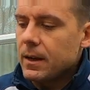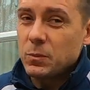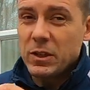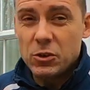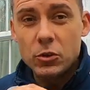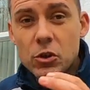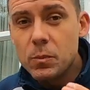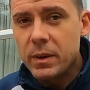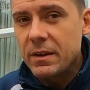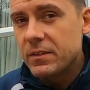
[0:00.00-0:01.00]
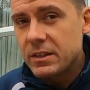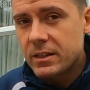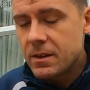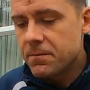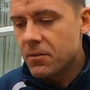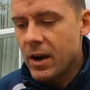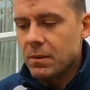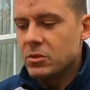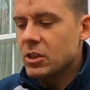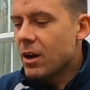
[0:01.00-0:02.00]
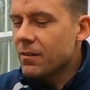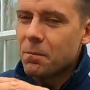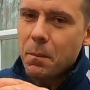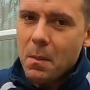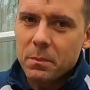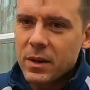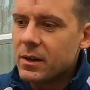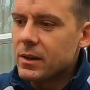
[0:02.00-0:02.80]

especially on UPVC frames, you kind of bump